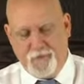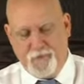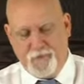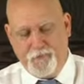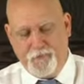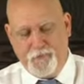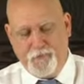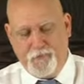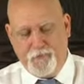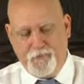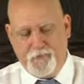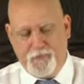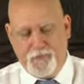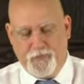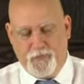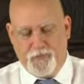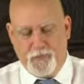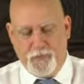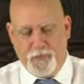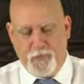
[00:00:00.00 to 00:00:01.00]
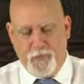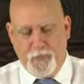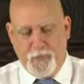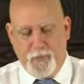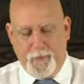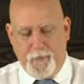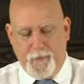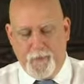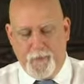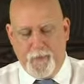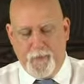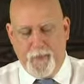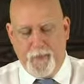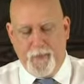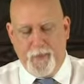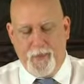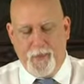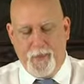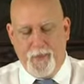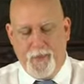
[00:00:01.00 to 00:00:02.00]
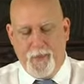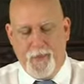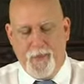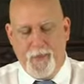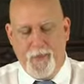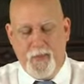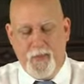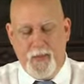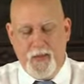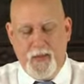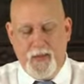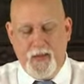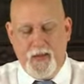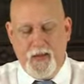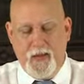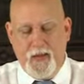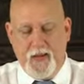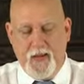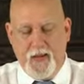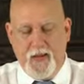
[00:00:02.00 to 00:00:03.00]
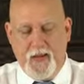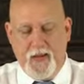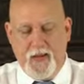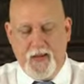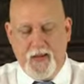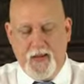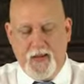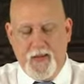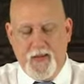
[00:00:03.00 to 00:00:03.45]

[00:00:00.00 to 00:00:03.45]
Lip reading: Nobody speaks.